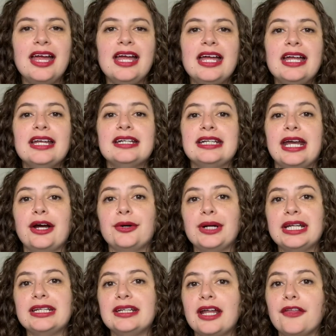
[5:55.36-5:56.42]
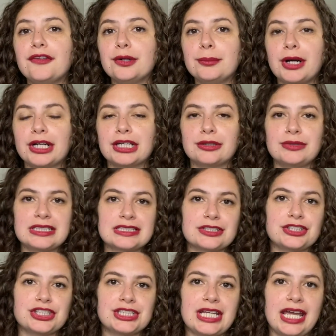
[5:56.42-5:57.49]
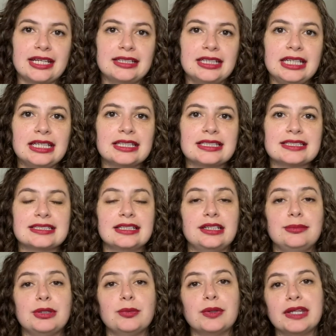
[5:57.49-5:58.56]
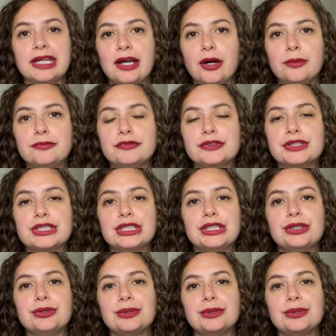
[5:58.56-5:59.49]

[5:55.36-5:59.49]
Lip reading: Now, another market research technique that's going to be really helpful to you